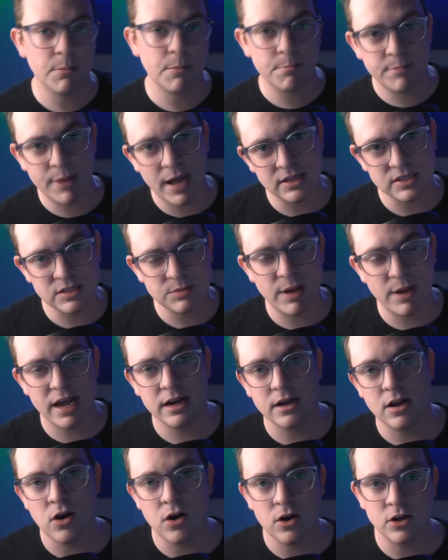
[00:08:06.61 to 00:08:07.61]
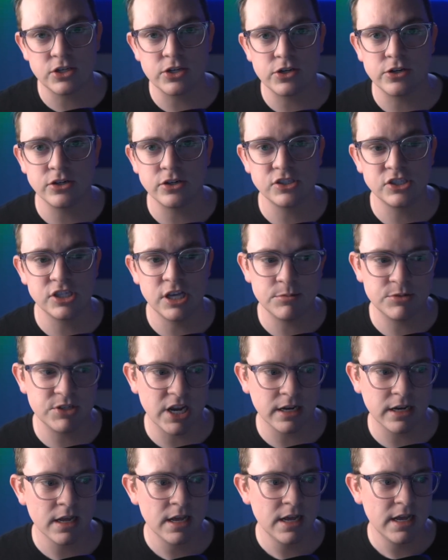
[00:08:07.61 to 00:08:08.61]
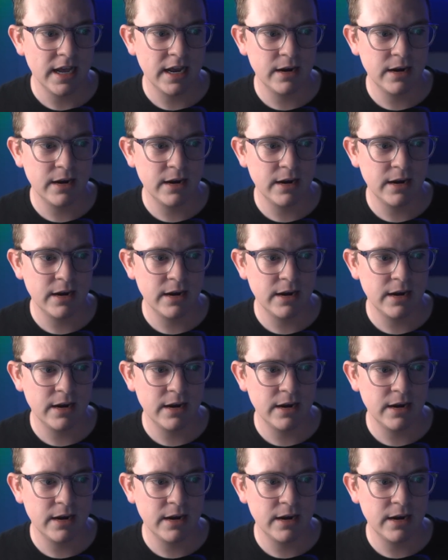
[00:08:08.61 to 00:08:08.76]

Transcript: to bounce back onto your subject.